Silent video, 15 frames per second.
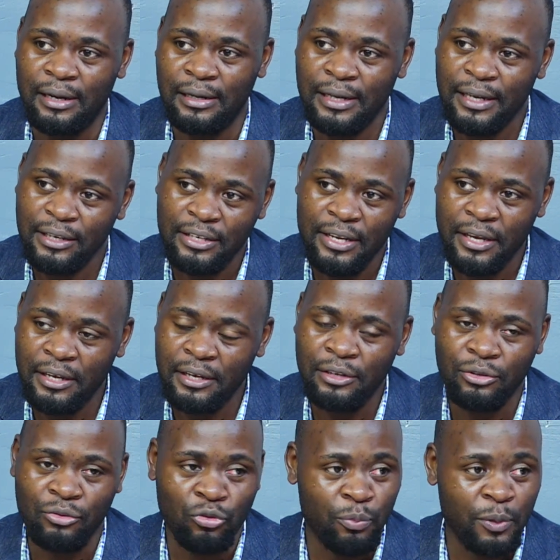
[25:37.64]
LinkedIn
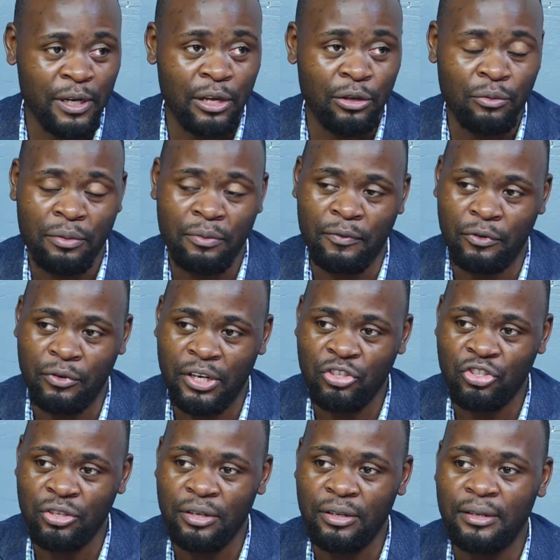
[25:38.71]
Tunupinda Youth
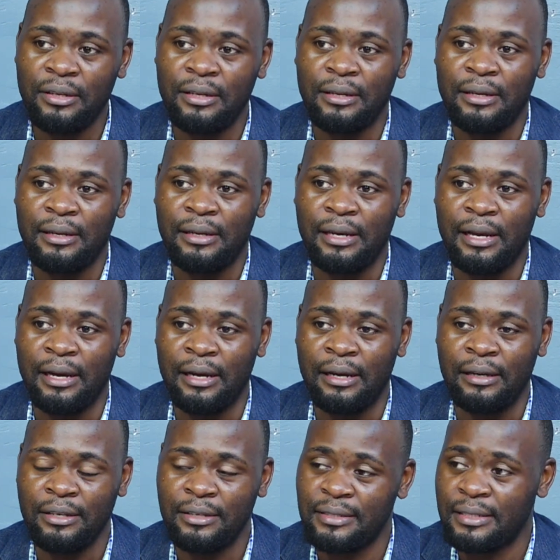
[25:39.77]
Foundation na
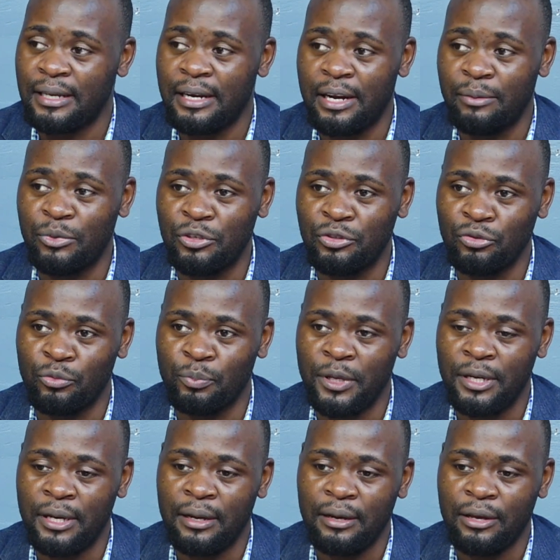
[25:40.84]
Instagram ni
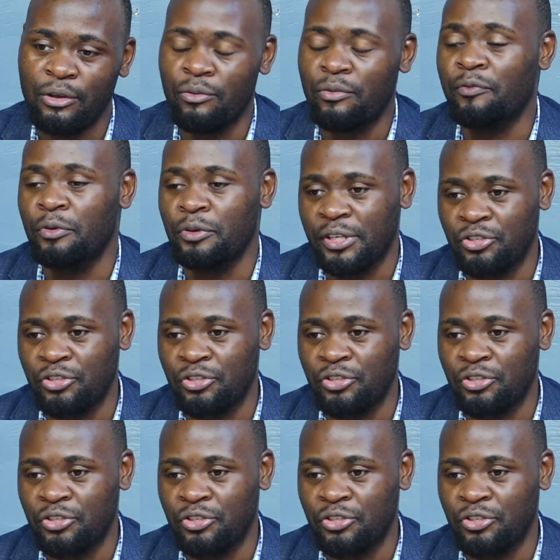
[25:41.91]
Tunupinda Youth Foundation.